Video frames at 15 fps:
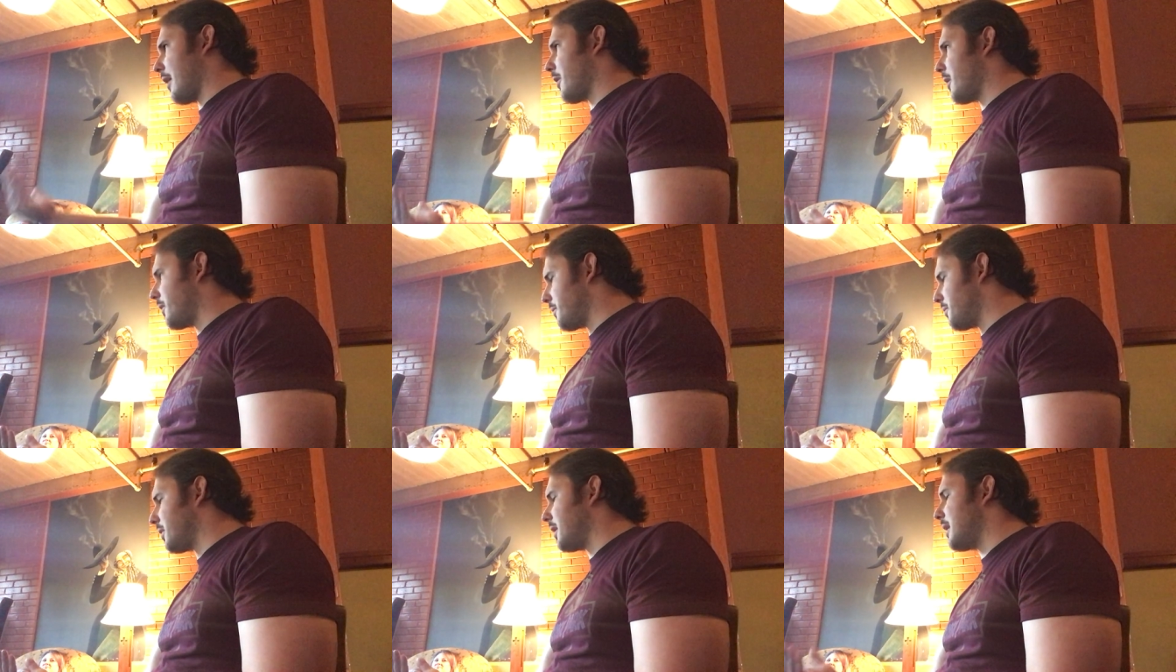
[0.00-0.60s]
our
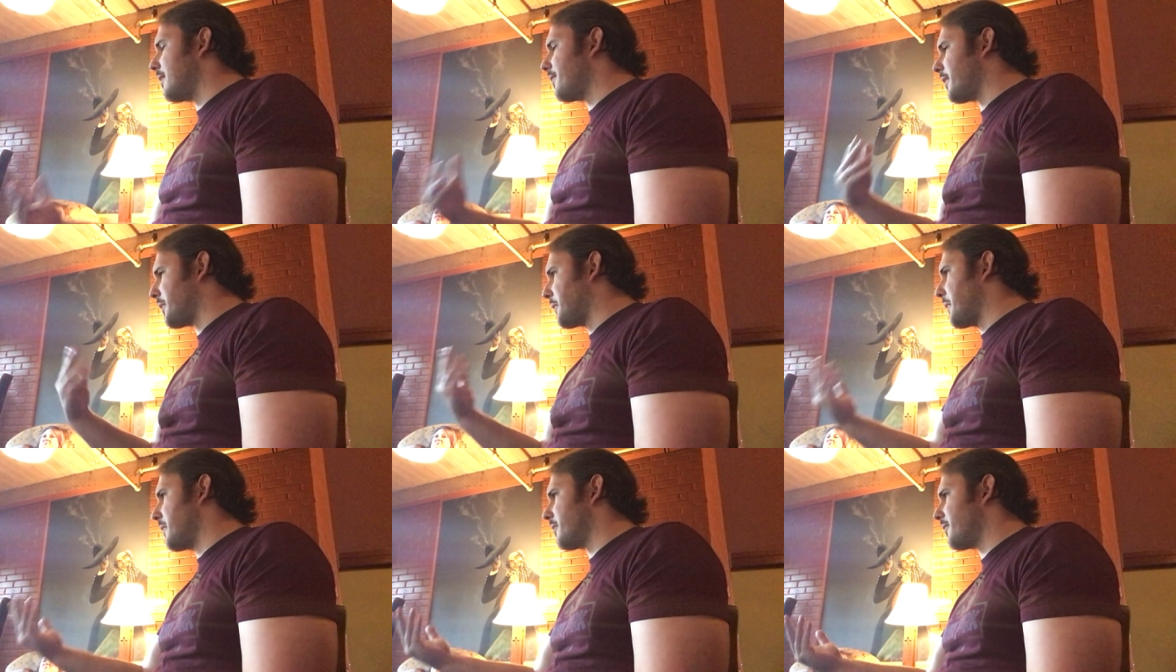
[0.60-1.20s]
own belief and
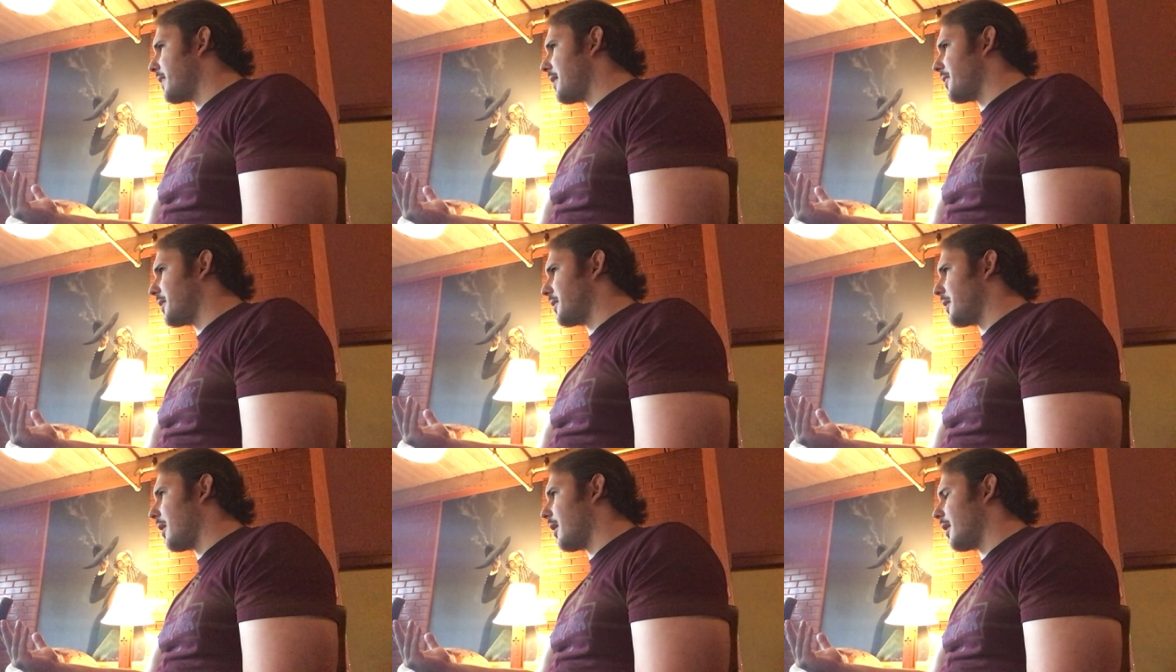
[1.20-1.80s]
our own faith
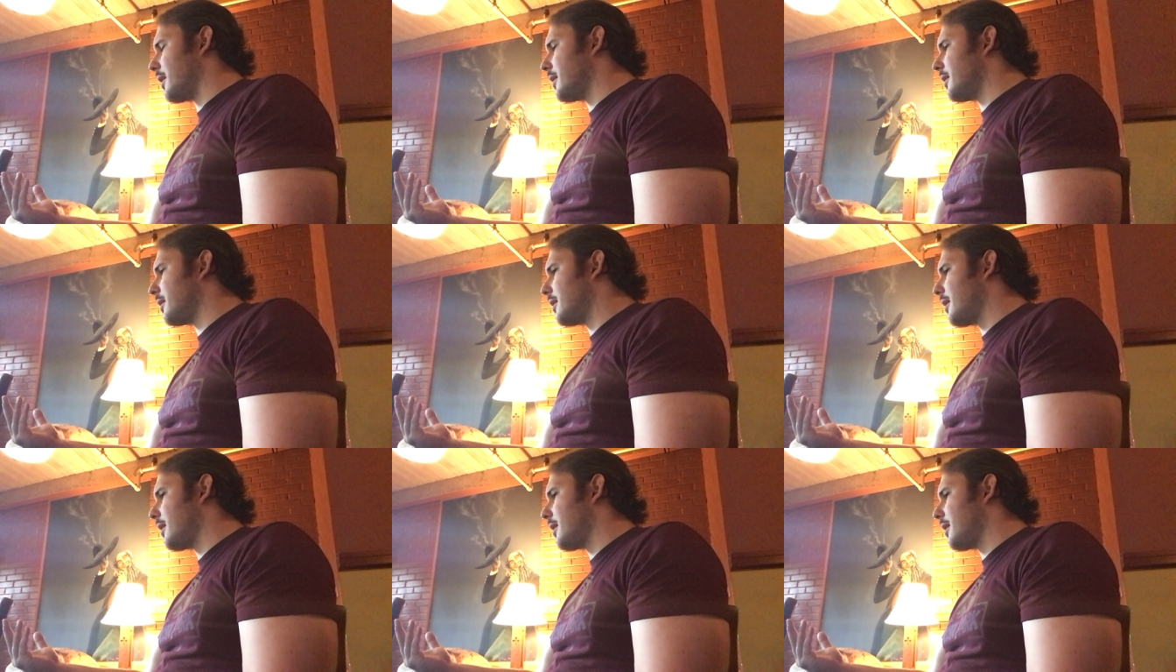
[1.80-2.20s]
in God